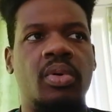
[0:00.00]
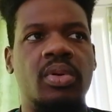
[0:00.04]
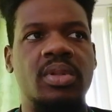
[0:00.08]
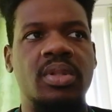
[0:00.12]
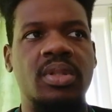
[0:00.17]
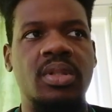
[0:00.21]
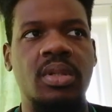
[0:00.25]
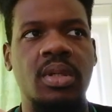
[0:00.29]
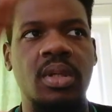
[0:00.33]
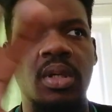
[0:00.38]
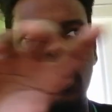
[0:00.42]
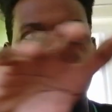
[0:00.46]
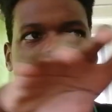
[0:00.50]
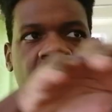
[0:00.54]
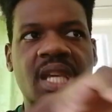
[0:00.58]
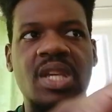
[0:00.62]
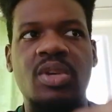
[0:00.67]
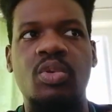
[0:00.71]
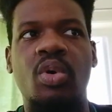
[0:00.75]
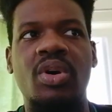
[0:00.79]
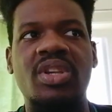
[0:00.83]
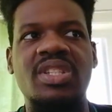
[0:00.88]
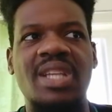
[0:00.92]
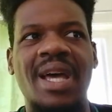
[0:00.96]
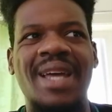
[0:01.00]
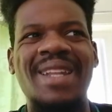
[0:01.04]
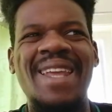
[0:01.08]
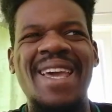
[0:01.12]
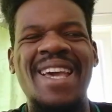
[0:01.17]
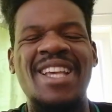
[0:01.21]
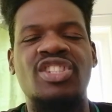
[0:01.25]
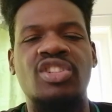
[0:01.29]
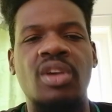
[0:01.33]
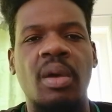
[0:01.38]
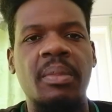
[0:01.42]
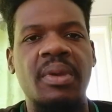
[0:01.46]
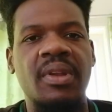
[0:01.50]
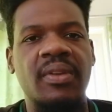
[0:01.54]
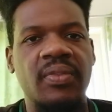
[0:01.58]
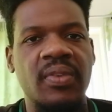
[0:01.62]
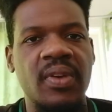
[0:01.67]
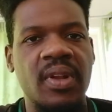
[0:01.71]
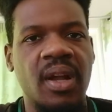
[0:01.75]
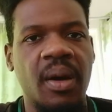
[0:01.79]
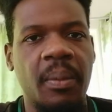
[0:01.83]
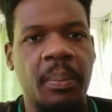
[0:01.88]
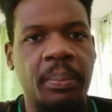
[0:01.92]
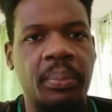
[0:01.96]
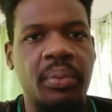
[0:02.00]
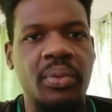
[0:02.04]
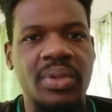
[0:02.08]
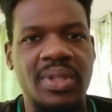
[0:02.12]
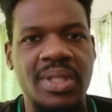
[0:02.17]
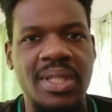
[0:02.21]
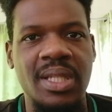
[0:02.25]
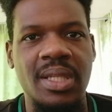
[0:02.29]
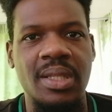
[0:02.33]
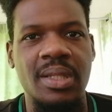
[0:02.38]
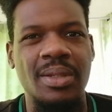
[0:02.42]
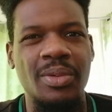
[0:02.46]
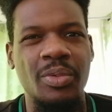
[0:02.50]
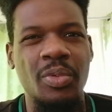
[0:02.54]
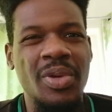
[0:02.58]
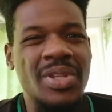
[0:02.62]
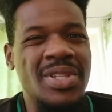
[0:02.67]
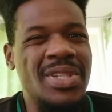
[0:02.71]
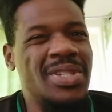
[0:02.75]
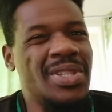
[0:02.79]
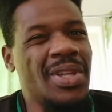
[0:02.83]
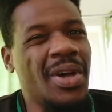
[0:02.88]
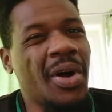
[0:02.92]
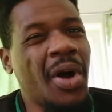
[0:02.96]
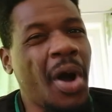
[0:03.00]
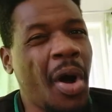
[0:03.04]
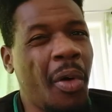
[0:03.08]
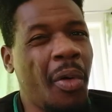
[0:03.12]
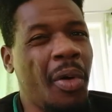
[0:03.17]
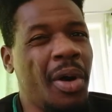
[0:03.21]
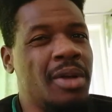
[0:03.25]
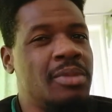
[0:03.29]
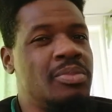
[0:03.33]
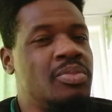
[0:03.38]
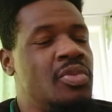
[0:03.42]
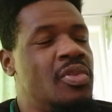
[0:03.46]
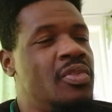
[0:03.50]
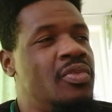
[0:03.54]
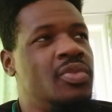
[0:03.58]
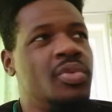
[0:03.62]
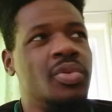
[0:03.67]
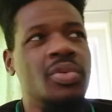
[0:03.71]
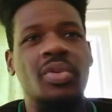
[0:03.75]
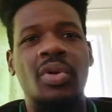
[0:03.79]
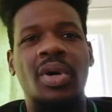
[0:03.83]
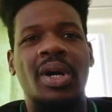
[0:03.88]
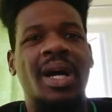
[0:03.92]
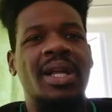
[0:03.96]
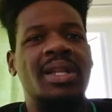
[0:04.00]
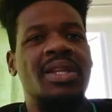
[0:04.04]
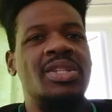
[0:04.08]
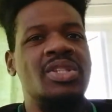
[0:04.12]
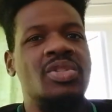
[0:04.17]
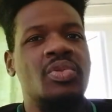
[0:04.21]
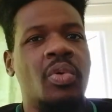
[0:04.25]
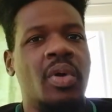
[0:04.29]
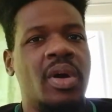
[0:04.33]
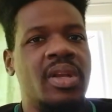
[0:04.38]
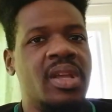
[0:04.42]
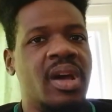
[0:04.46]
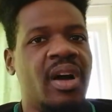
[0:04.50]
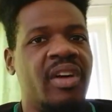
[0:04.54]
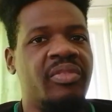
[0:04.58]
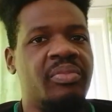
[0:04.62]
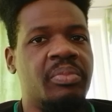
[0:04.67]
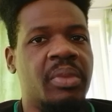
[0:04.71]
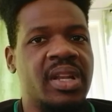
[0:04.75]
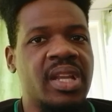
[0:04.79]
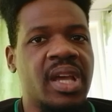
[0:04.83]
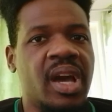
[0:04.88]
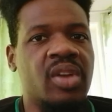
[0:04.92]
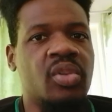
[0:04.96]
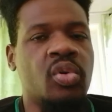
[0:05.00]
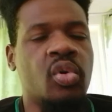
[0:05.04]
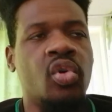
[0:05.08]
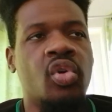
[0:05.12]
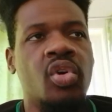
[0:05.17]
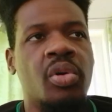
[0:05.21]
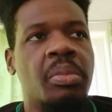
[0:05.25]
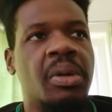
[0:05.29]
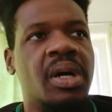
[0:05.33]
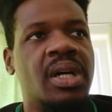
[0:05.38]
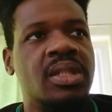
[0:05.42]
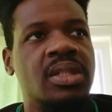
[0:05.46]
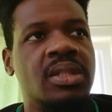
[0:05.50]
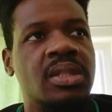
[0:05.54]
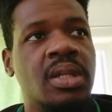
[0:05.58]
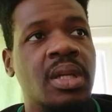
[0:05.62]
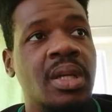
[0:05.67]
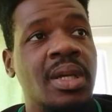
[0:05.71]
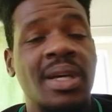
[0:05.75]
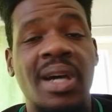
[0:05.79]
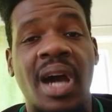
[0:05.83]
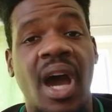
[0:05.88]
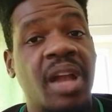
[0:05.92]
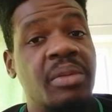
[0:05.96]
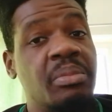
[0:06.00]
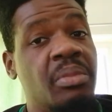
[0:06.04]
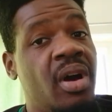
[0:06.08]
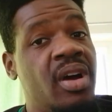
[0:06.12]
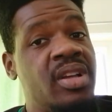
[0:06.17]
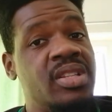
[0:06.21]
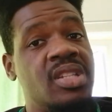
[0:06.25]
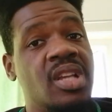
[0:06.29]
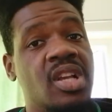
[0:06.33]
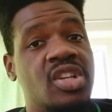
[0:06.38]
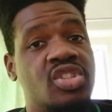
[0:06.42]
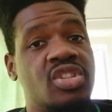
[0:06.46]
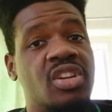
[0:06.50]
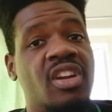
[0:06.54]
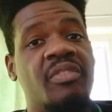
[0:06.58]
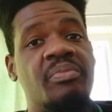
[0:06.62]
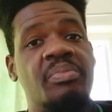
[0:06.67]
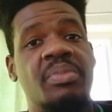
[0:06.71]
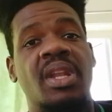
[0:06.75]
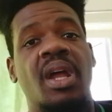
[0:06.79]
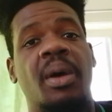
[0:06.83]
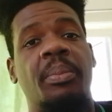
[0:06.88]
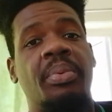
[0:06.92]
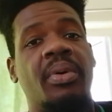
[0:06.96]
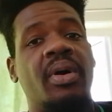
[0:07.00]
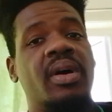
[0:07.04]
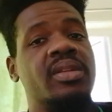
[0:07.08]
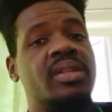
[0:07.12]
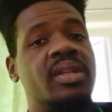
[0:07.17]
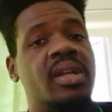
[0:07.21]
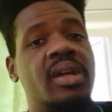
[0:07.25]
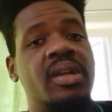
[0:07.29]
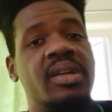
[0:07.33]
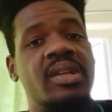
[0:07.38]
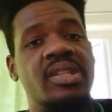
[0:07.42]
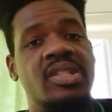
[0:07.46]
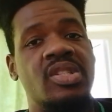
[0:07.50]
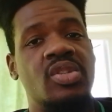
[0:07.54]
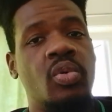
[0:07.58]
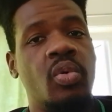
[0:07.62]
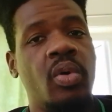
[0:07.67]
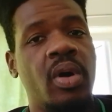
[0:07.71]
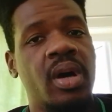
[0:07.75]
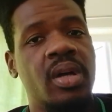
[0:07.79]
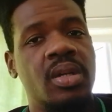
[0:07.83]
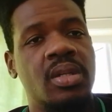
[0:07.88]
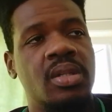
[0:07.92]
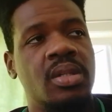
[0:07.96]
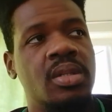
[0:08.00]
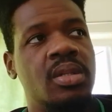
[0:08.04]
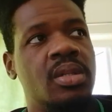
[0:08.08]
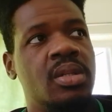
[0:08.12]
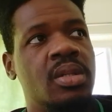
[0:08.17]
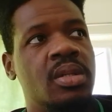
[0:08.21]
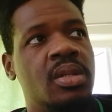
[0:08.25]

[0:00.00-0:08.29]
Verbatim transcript: But he was an extra midfielder put in, which is a coward move, dude. Look at the squad they have, man. You had Coman and Martial should have been a part of the squad.